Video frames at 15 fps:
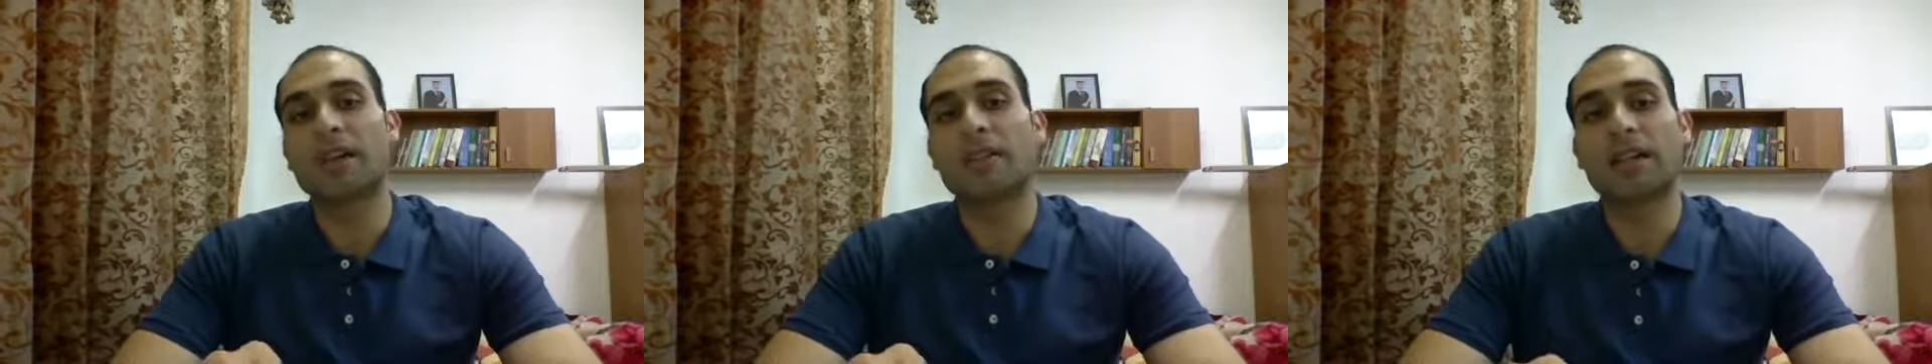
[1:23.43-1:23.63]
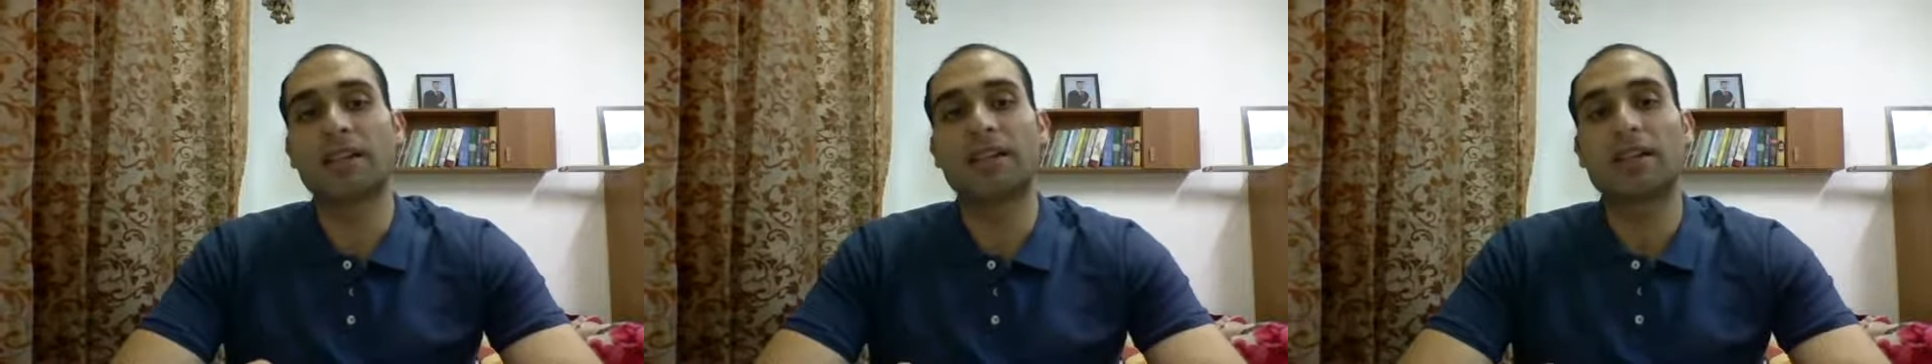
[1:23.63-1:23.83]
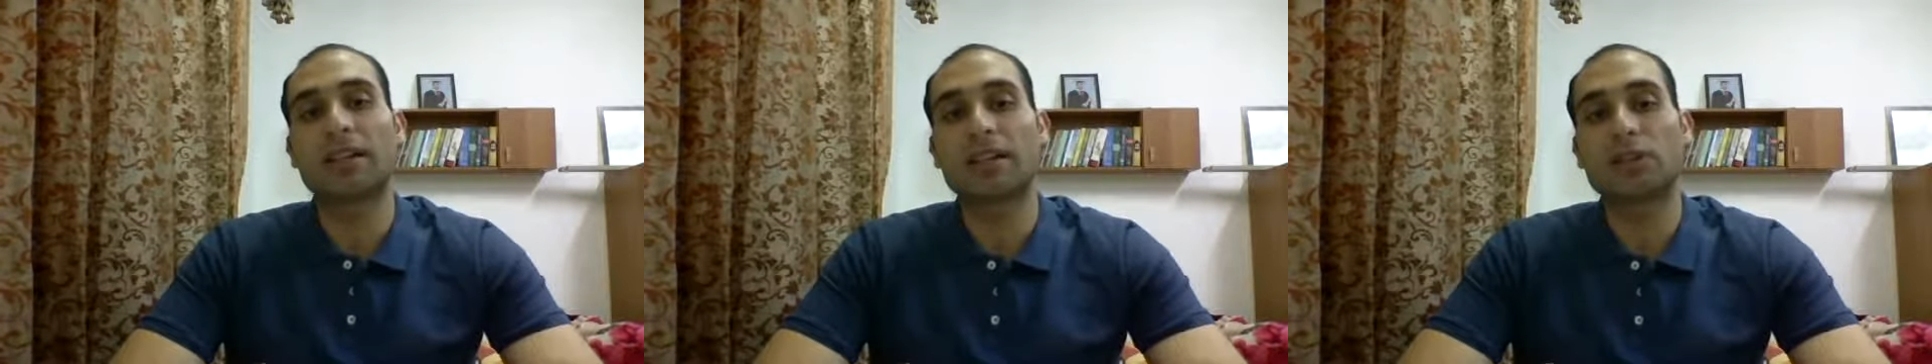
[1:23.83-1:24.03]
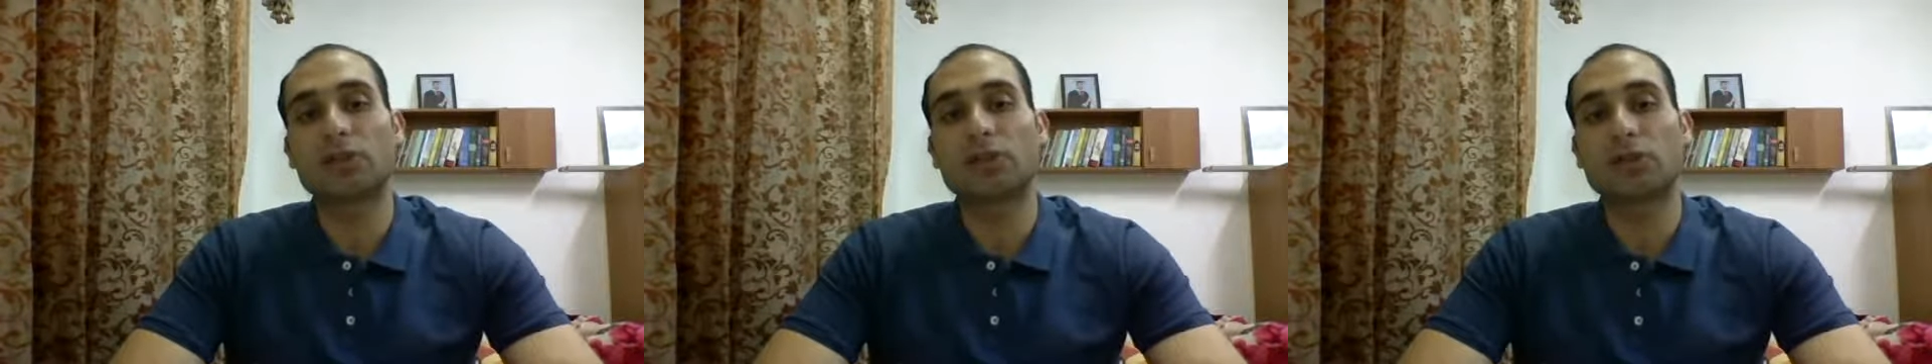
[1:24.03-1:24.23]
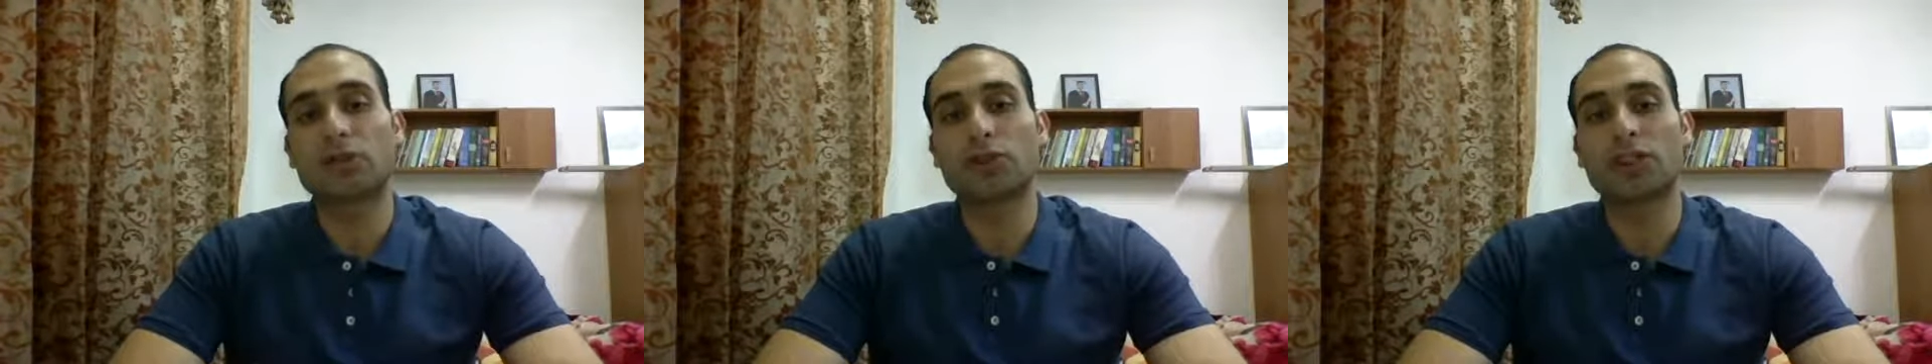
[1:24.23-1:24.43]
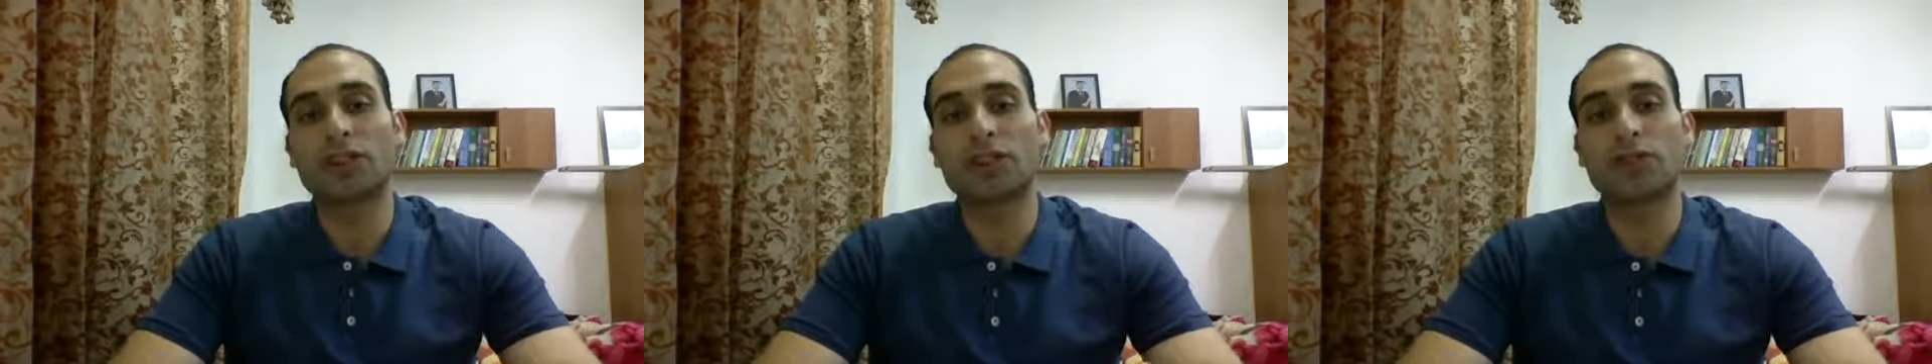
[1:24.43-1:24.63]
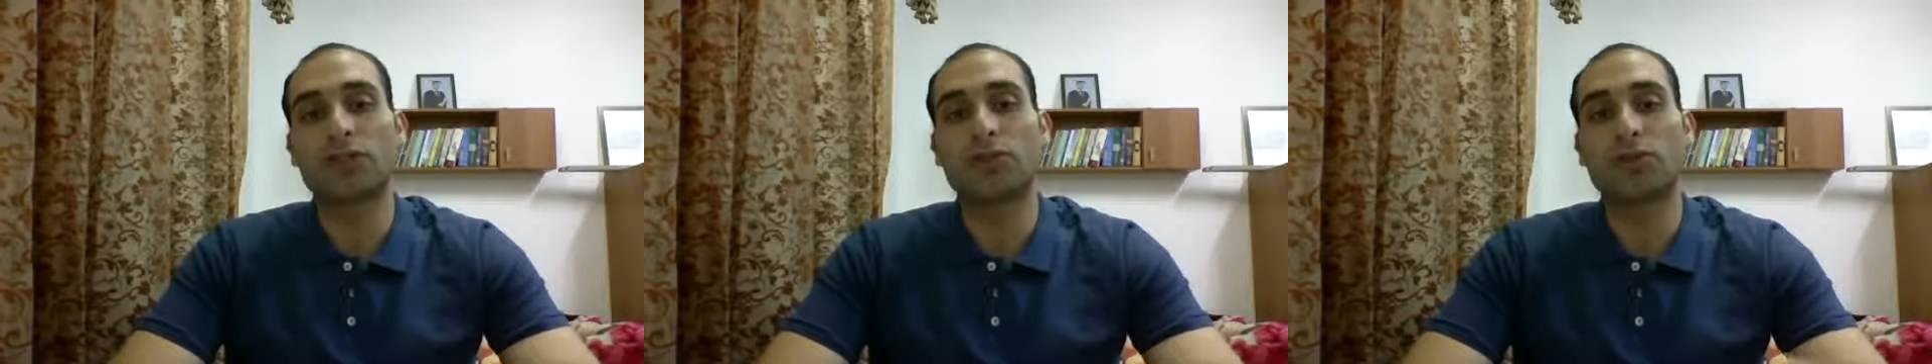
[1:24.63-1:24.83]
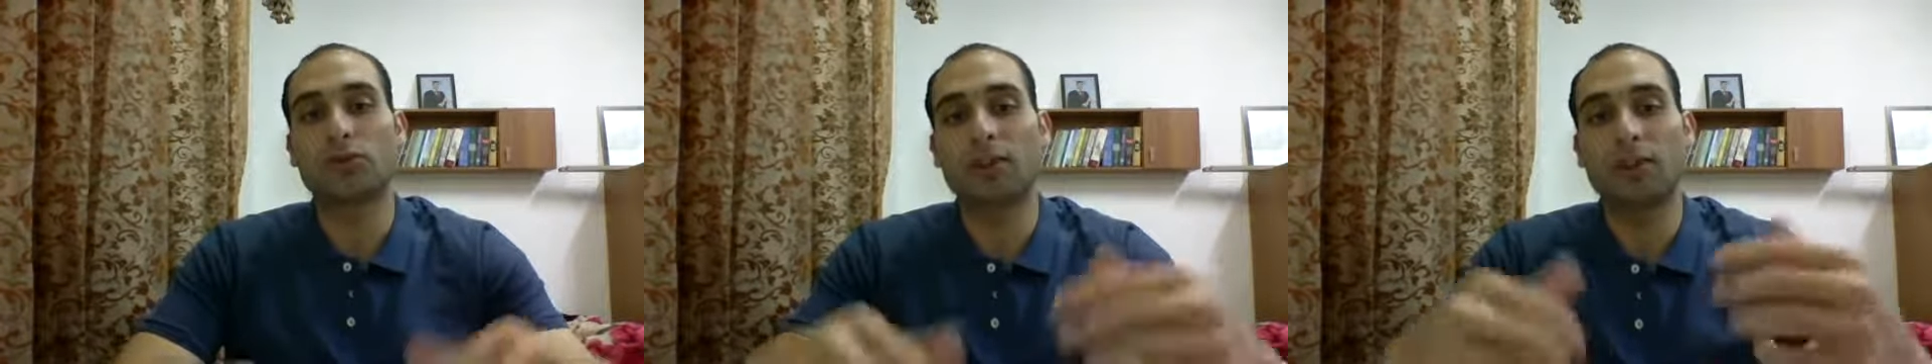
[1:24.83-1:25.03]
that are associated
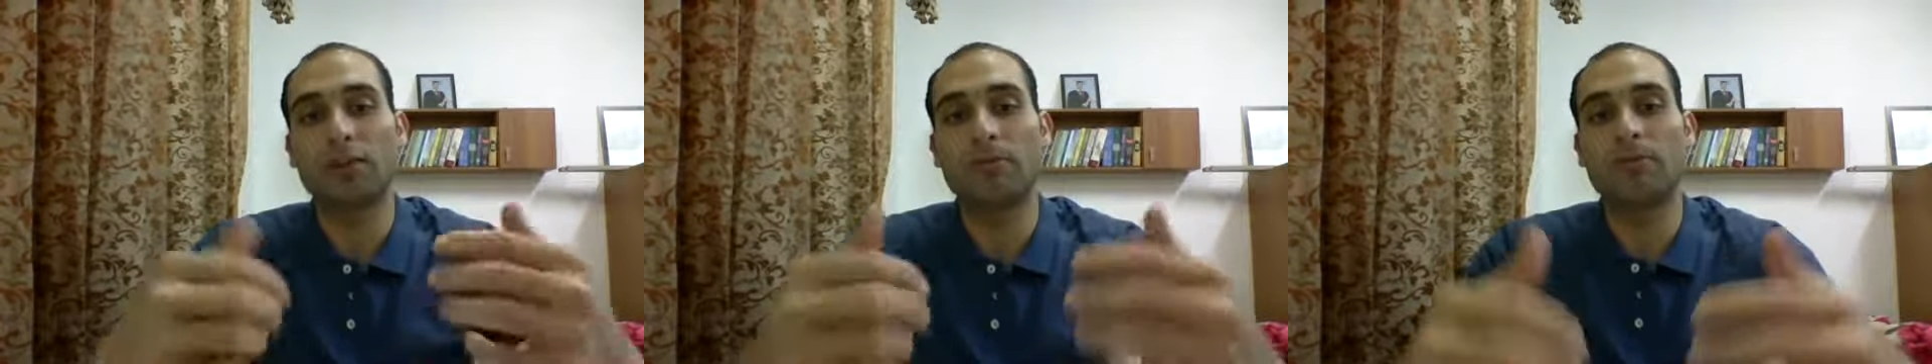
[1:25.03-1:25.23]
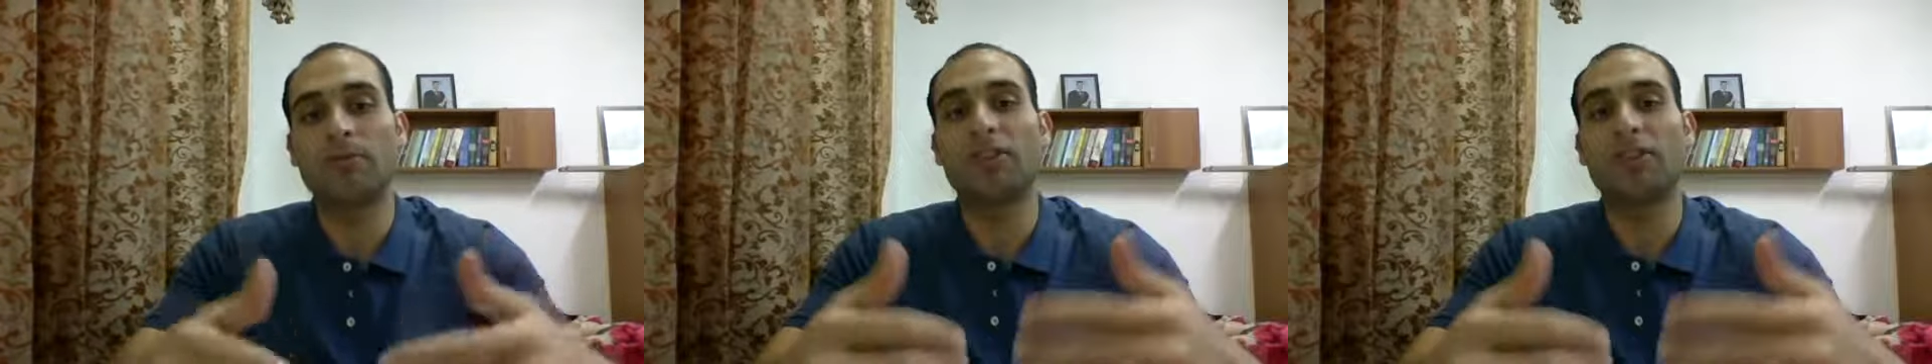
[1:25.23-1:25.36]
to keep